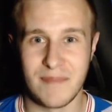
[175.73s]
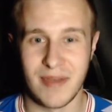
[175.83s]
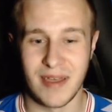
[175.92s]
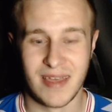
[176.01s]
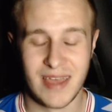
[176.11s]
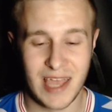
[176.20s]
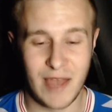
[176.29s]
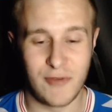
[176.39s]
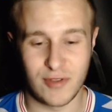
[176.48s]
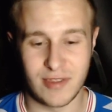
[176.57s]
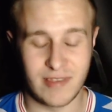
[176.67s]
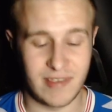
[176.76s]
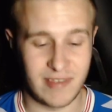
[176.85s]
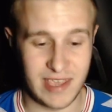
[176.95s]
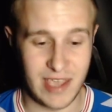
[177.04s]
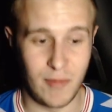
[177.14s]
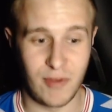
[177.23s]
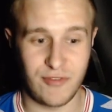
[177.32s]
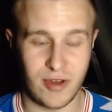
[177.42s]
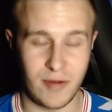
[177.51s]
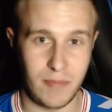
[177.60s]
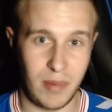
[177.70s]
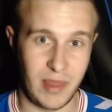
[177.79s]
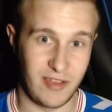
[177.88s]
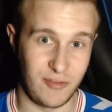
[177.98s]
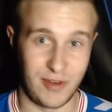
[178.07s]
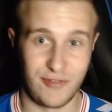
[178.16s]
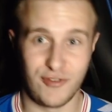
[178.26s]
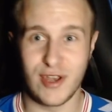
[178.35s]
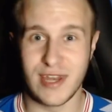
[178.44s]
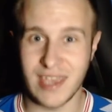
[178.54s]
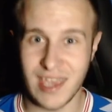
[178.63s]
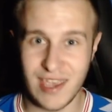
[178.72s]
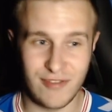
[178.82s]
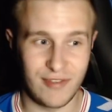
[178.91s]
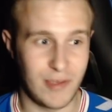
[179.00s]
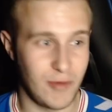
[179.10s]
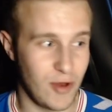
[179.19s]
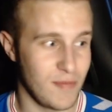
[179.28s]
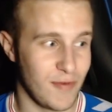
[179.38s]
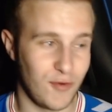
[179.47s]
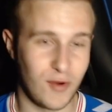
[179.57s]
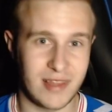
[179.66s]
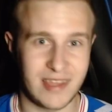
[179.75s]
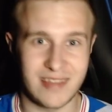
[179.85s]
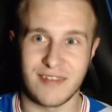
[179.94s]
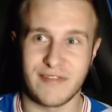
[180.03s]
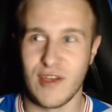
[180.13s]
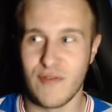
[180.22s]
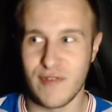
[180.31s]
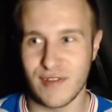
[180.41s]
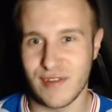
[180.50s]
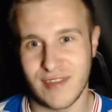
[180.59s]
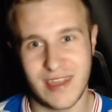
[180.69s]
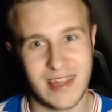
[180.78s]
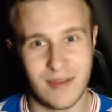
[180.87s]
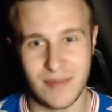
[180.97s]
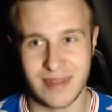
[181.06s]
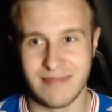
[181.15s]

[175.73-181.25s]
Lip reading: but it was good to see how much their players were enjoying the occasion. They were out before it, taking their selfies at the stadium